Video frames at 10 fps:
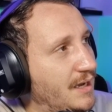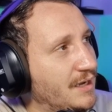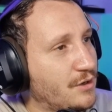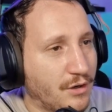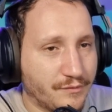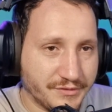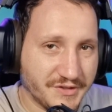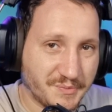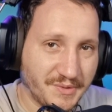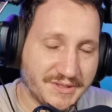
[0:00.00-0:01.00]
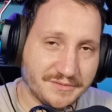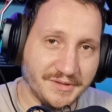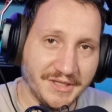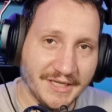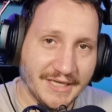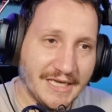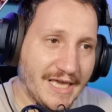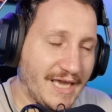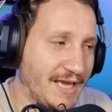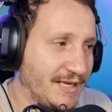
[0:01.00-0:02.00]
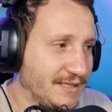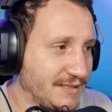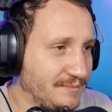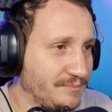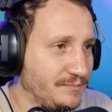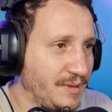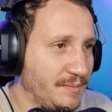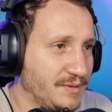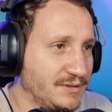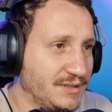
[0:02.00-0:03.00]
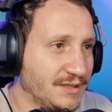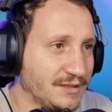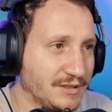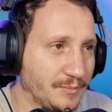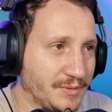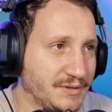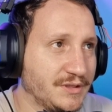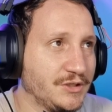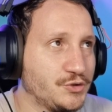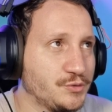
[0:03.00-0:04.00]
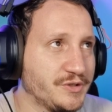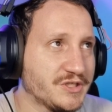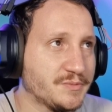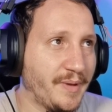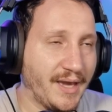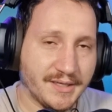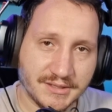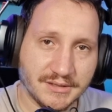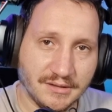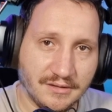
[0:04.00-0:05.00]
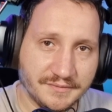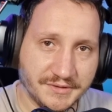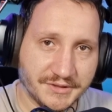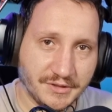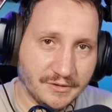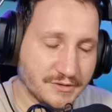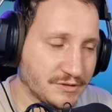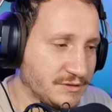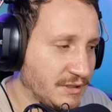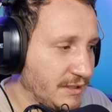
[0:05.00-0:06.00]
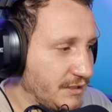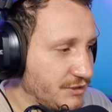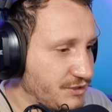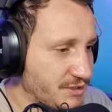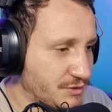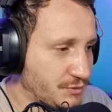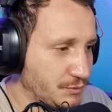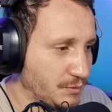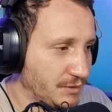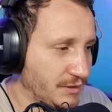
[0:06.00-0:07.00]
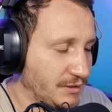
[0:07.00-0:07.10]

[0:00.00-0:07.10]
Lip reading: uncover this mystery and maybe dig a little bit into the specs of these consoles, just to